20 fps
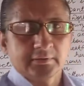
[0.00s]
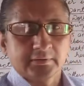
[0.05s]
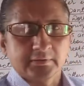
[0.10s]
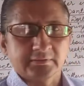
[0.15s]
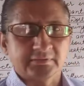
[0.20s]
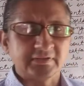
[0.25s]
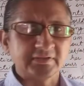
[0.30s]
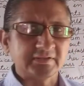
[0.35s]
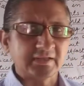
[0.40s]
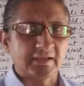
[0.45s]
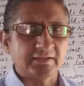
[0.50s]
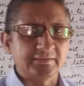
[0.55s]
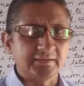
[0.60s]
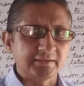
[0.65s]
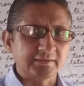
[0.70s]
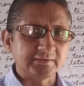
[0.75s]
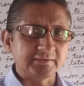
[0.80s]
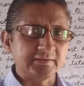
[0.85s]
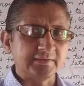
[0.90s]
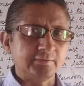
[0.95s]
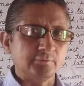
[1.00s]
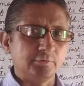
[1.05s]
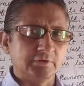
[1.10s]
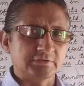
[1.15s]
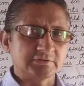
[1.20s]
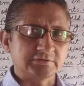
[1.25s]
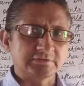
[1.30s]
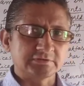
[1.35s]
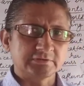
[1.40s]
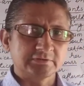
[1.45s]
These are the
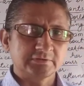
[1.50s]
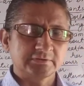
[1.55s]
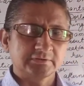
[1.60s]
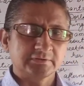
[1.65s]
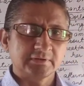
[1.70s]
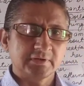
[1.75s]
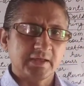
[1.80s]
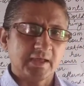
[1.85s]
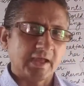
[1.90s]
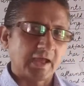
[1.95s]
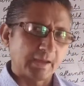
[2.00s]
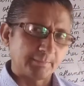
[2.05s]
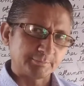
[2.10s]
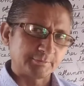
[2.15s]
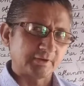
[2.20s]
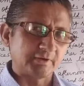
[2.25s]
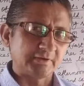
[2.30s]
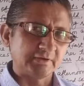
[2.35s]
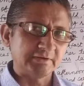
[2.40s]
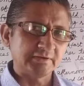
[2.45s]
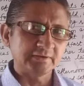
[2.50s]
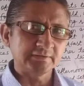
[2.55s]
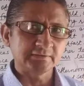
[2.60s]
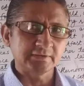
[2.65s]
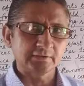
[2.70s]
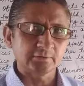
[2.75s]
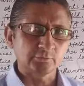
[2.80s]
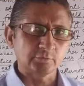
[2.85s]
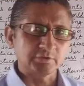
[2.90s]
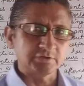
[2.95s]
keywords. After reading
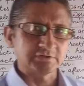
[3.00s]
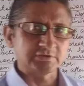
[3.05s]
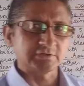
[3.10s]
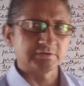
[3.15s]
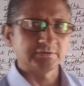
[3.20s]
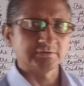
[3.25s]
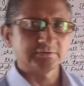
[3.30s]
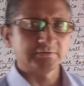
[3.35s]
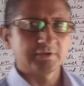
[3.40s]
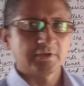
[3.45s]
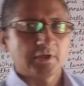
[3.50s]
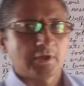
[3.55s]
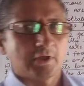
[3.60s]
the questions,